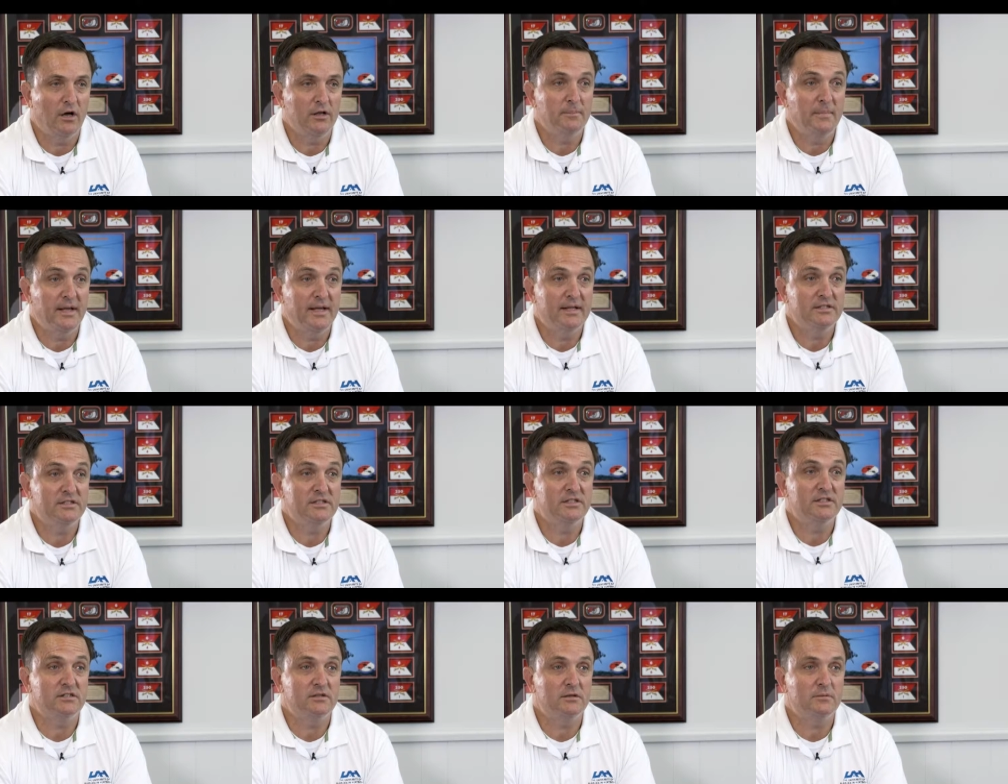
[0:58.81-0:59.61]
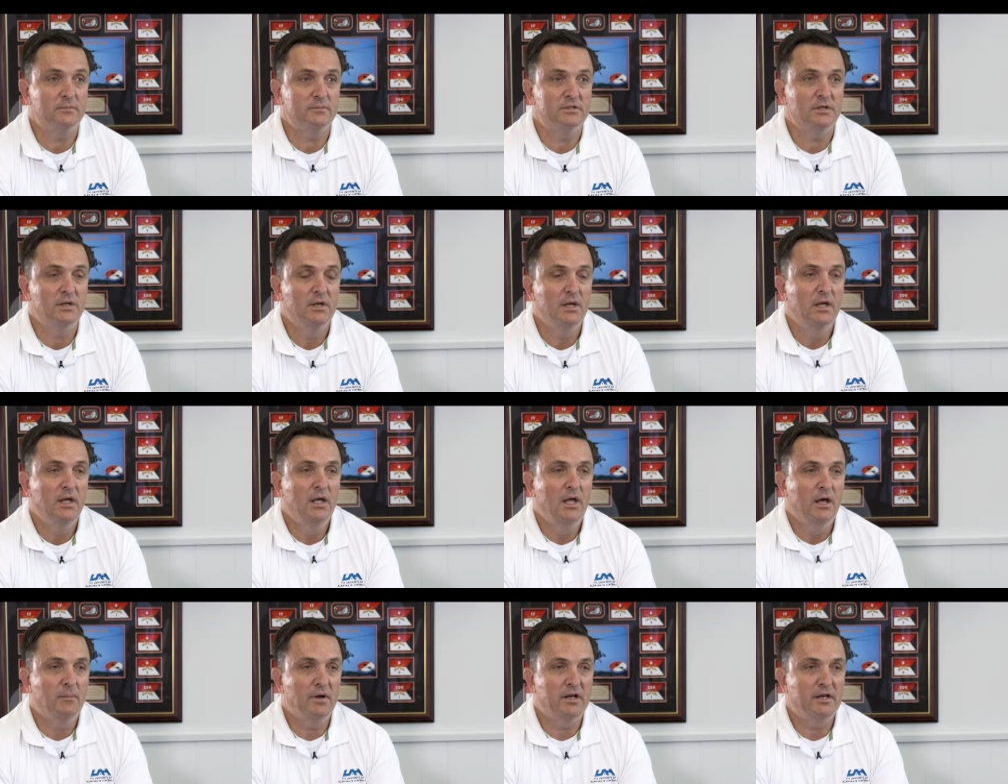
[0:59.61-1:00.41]
unmanned systems,
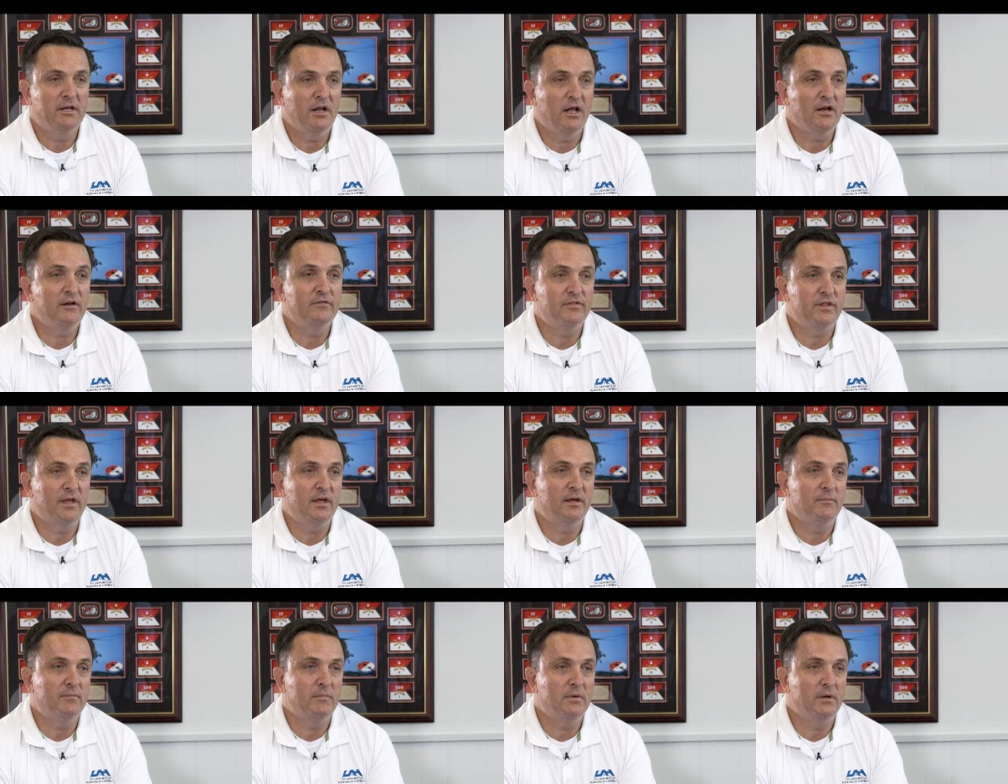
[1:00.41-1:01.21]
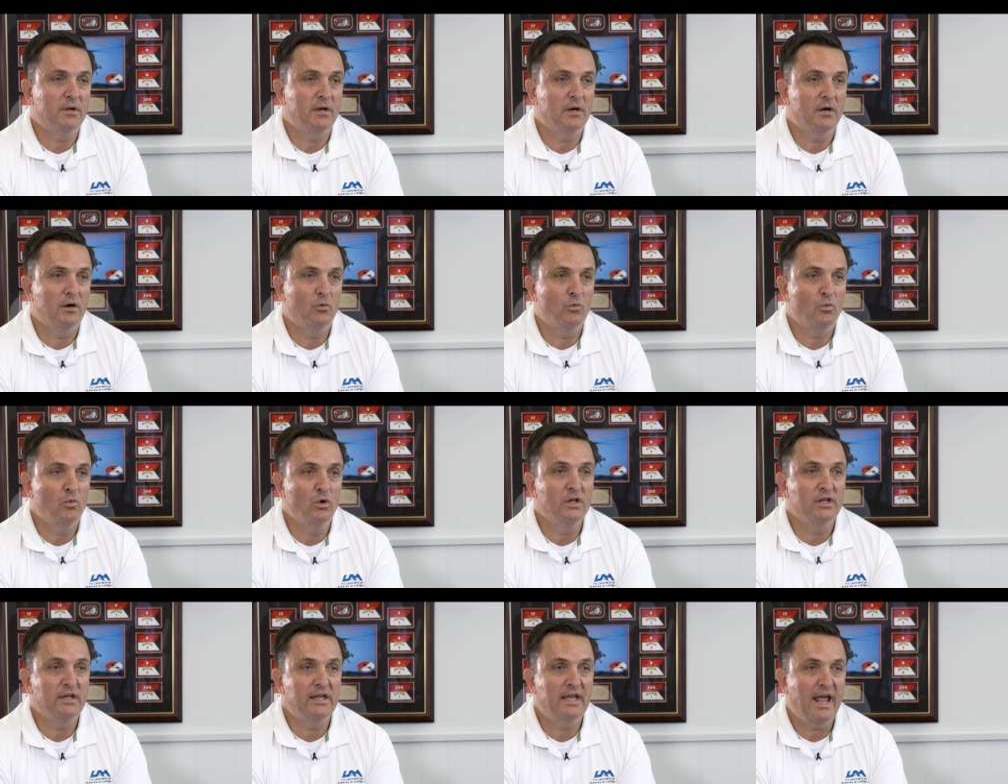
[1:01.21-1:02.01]
but none of them
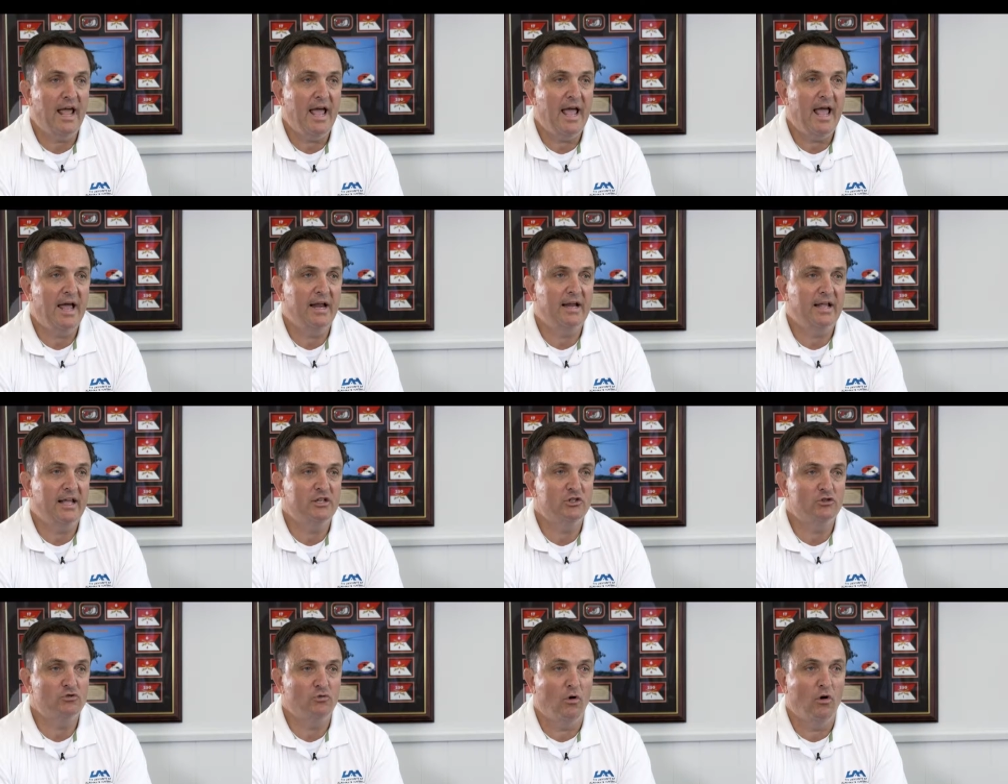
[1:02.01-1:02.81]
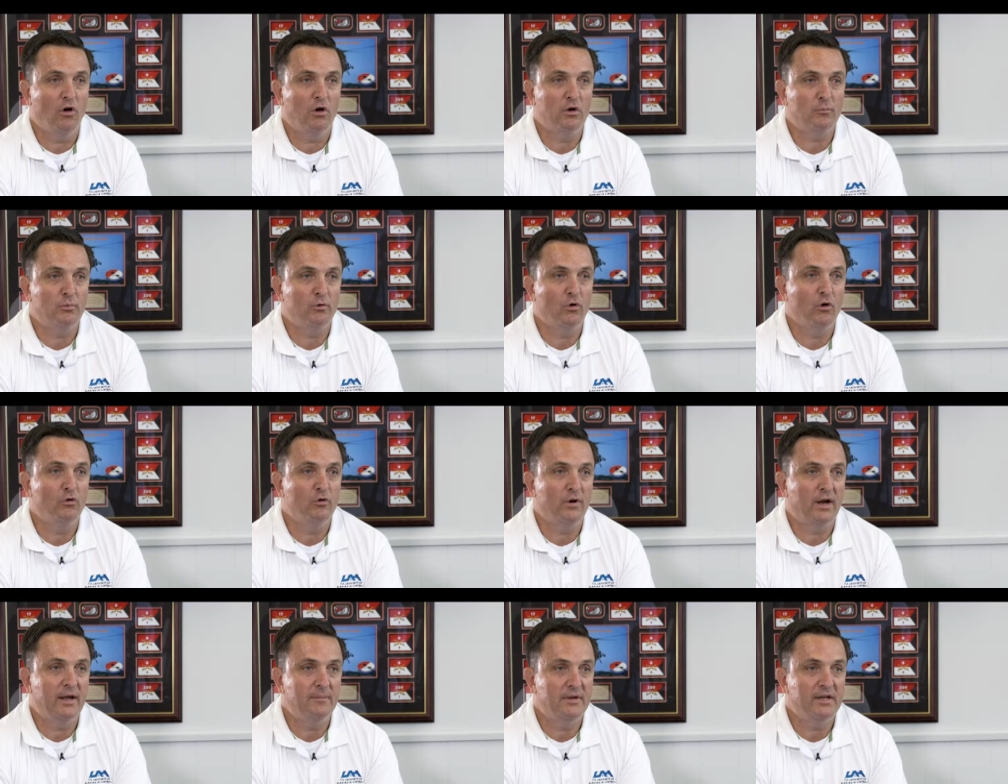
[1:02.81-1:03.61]
really had a strong
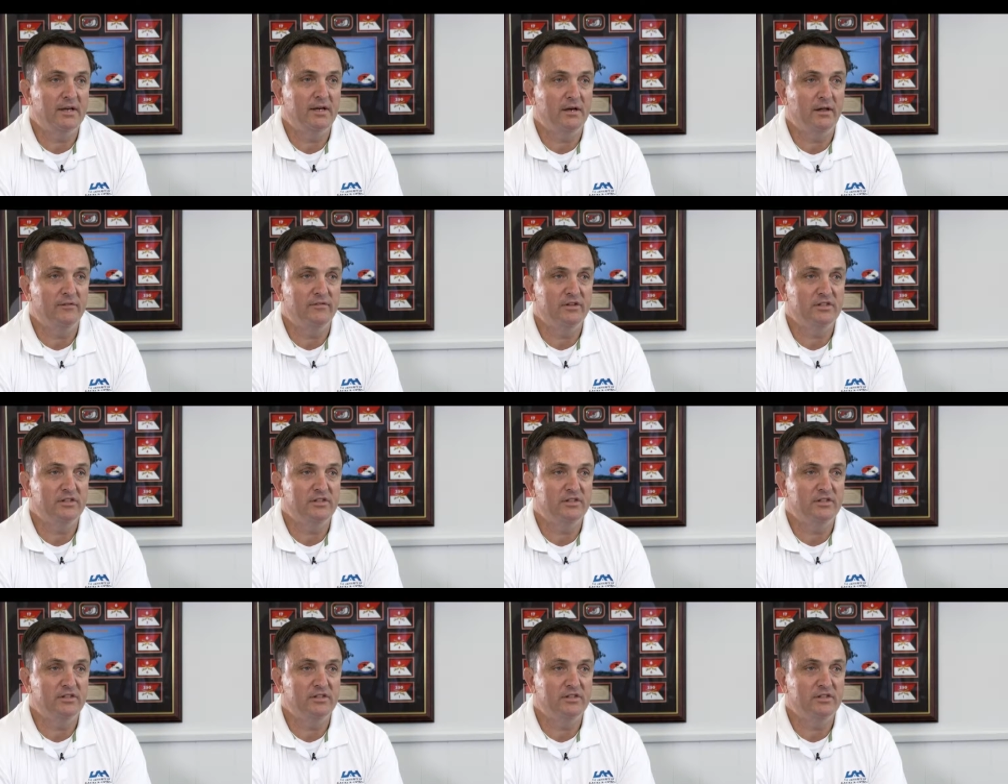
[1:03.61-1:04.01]
program in and of